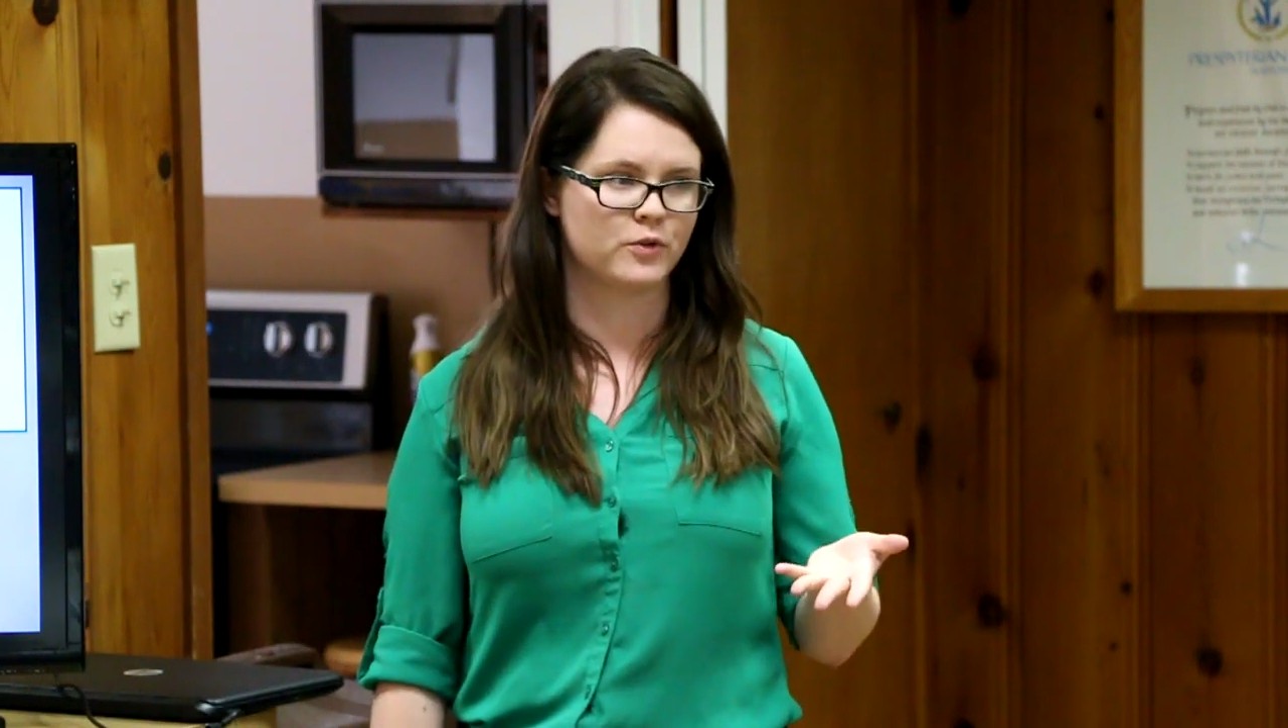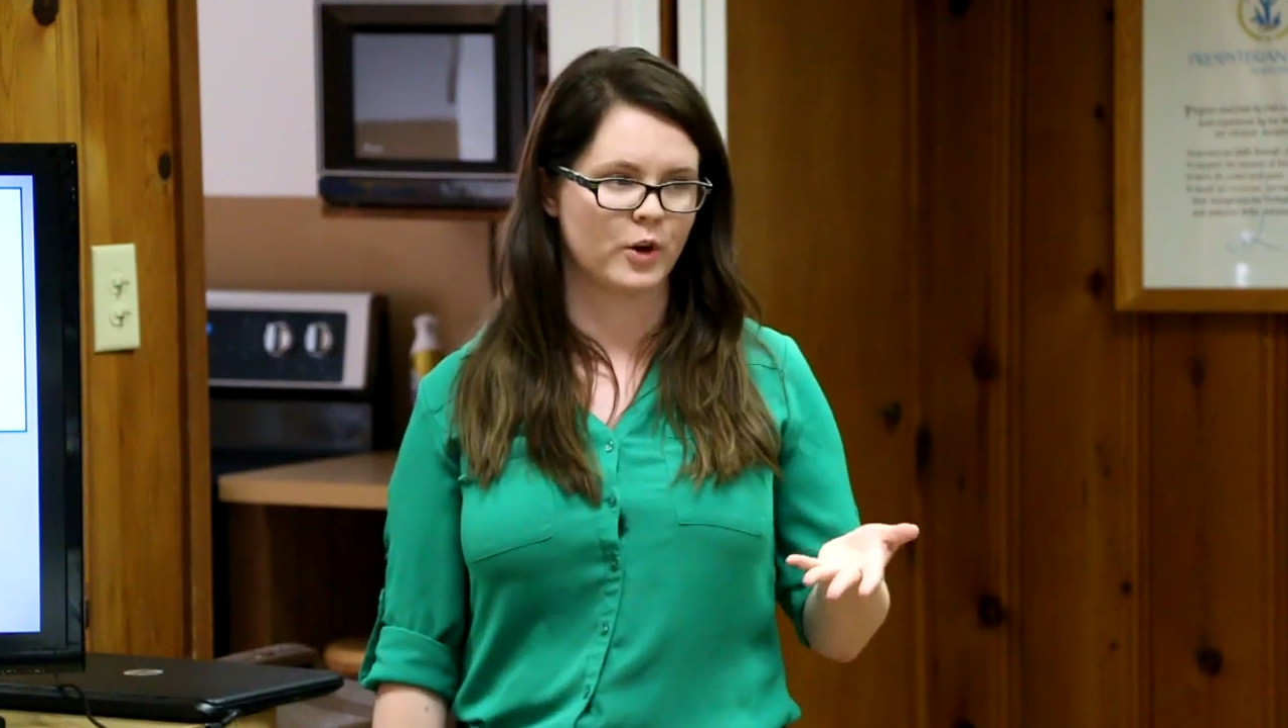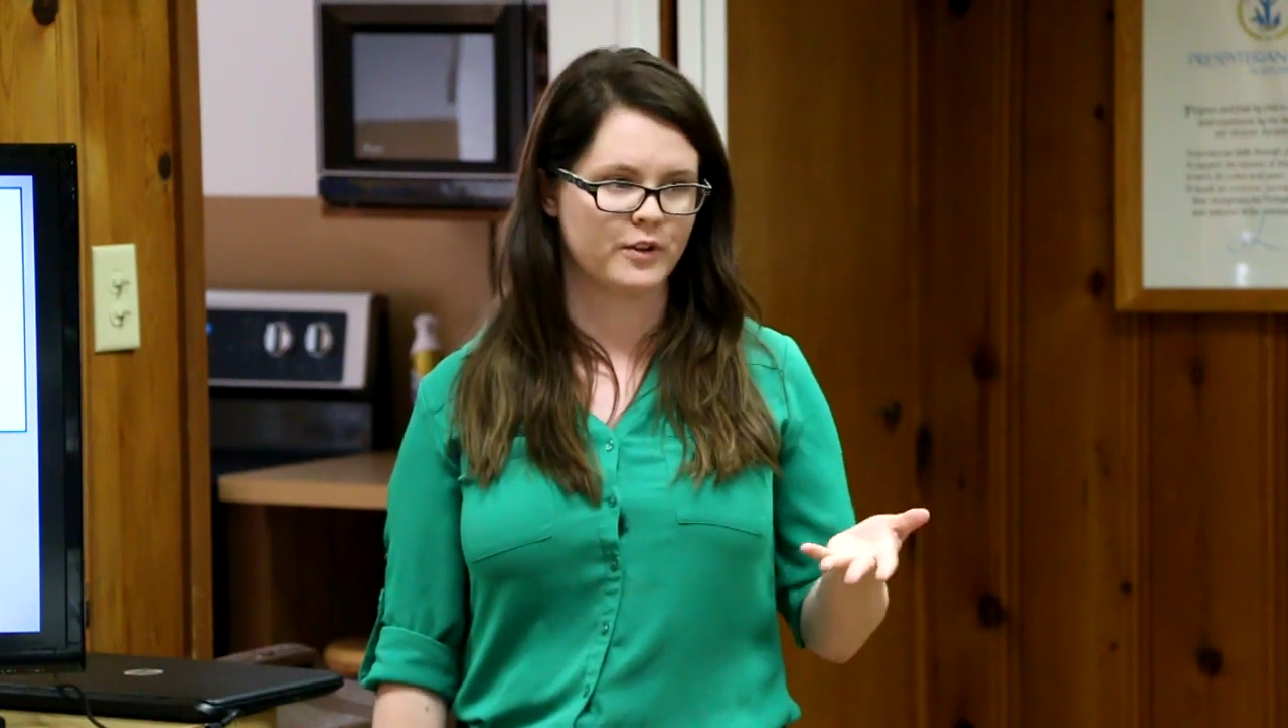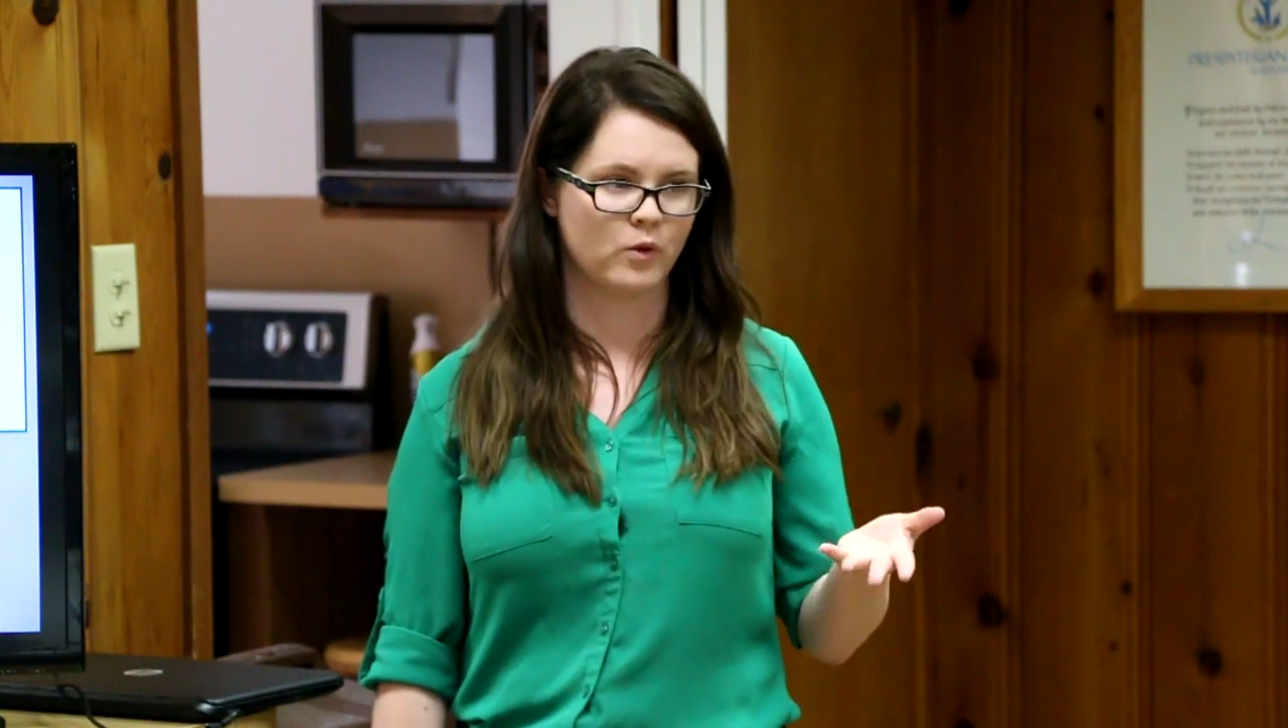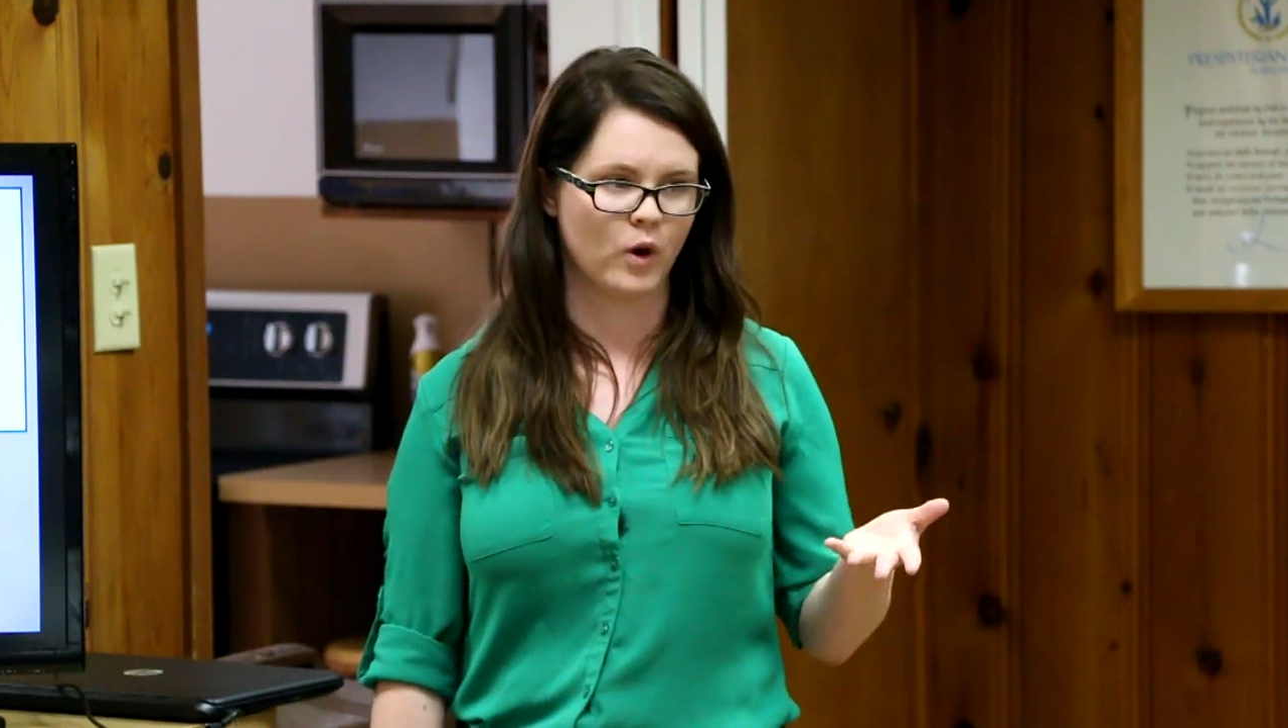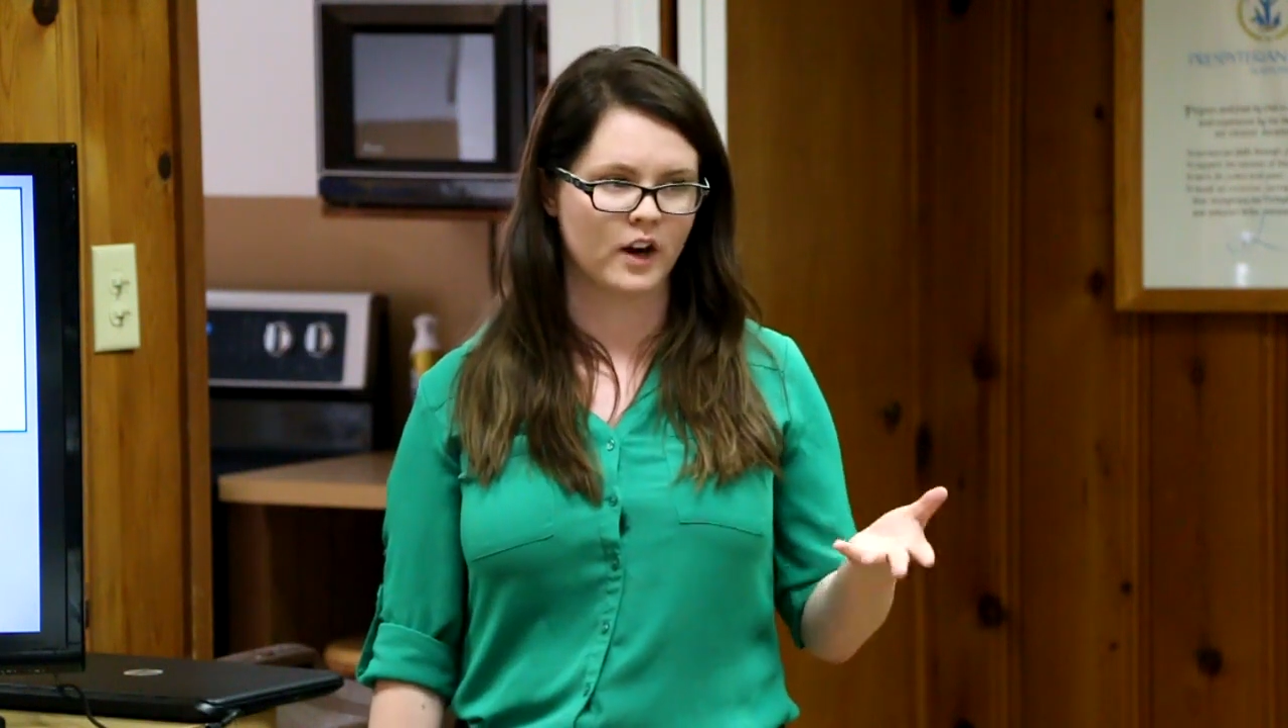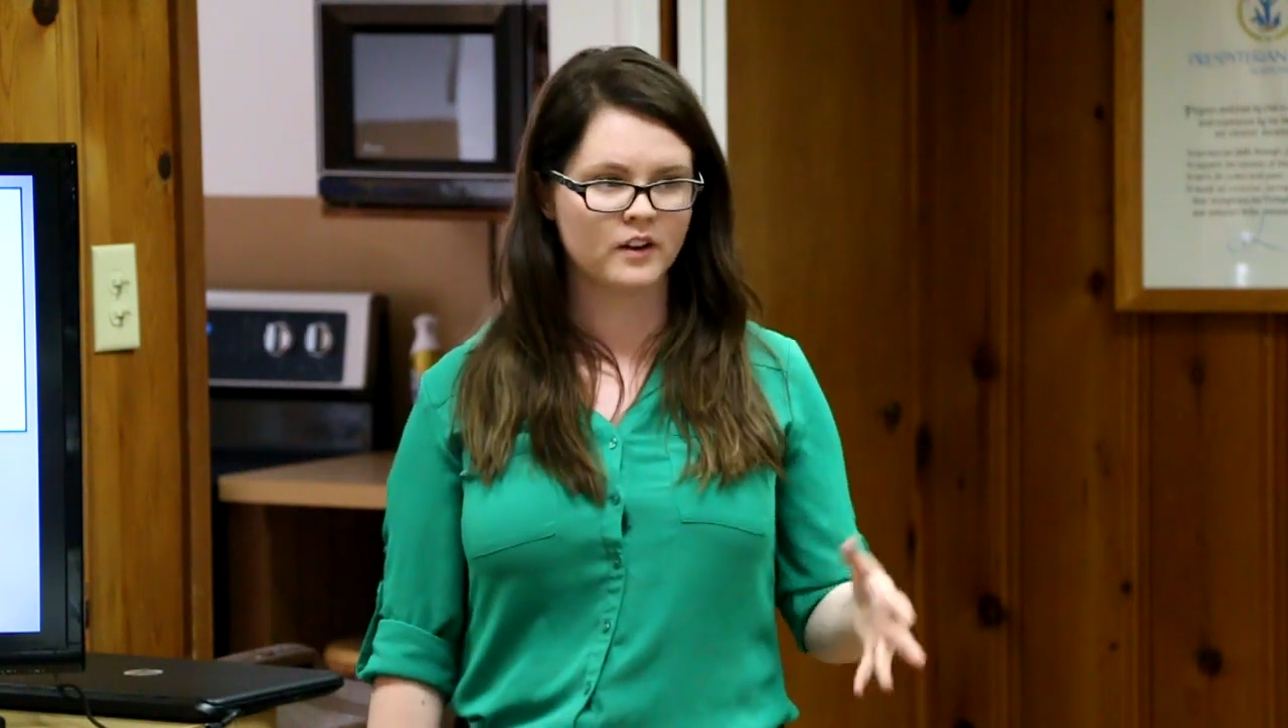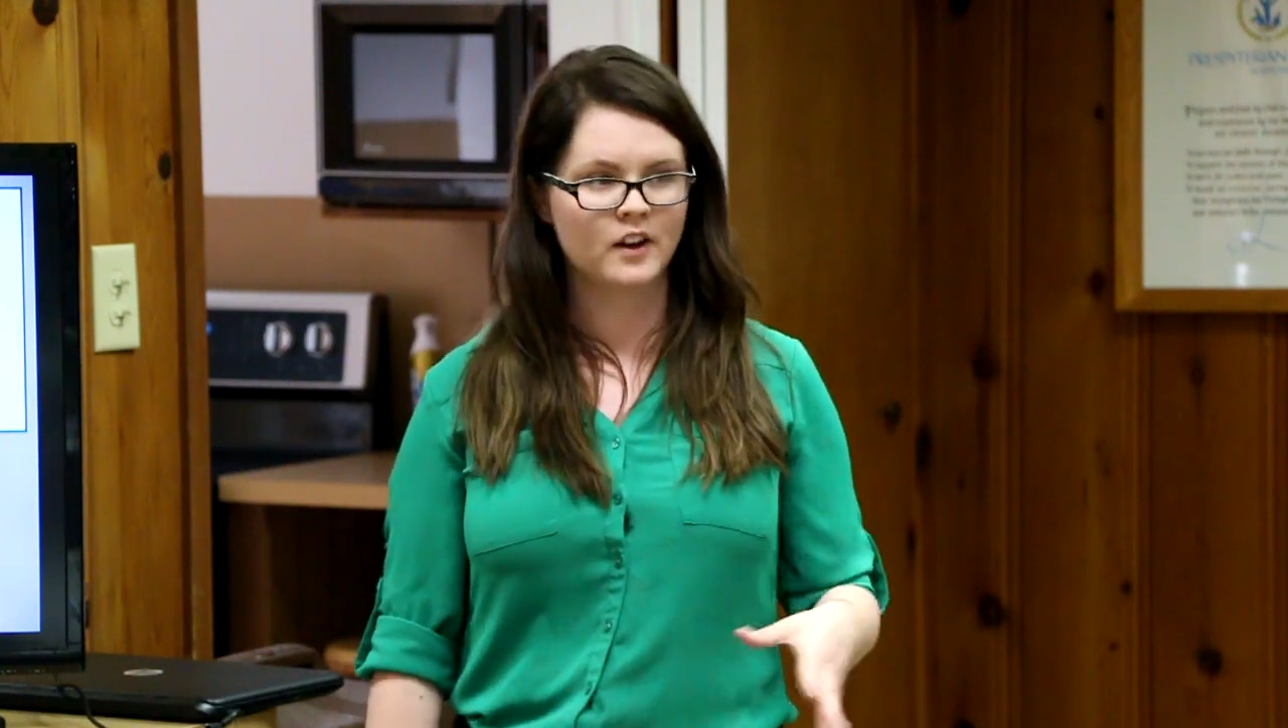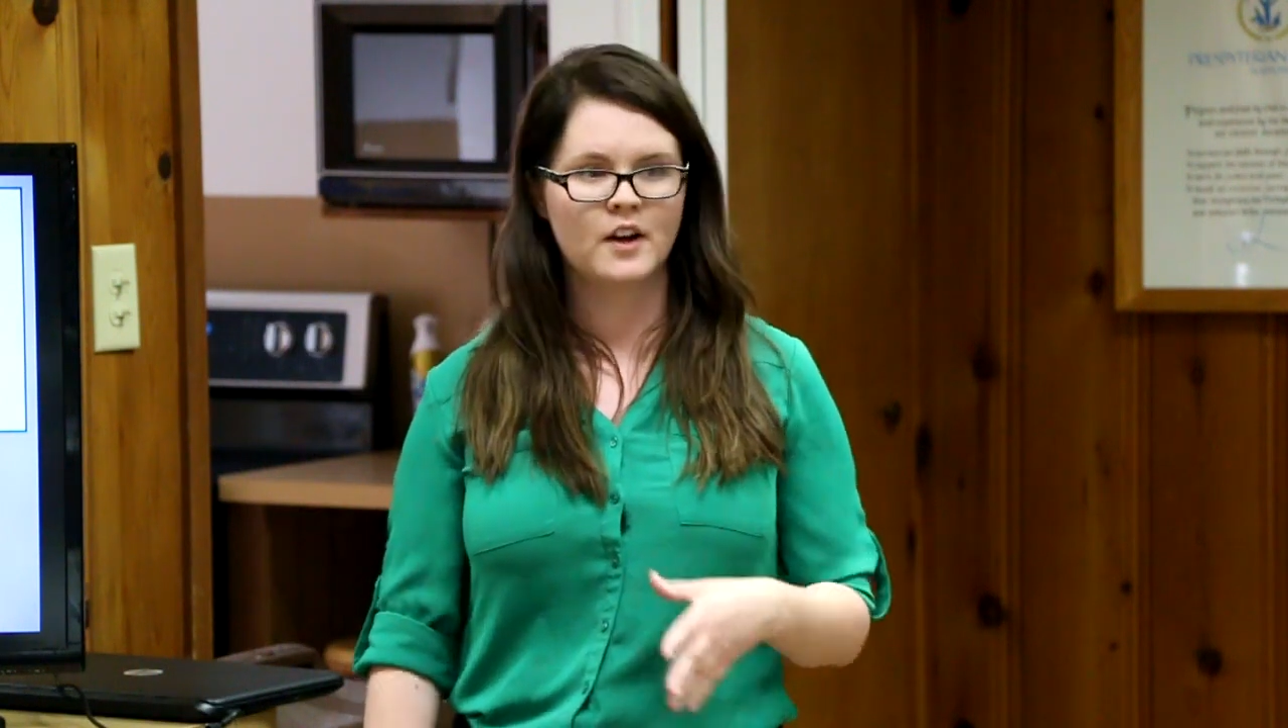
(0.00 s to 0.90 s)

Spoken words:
44.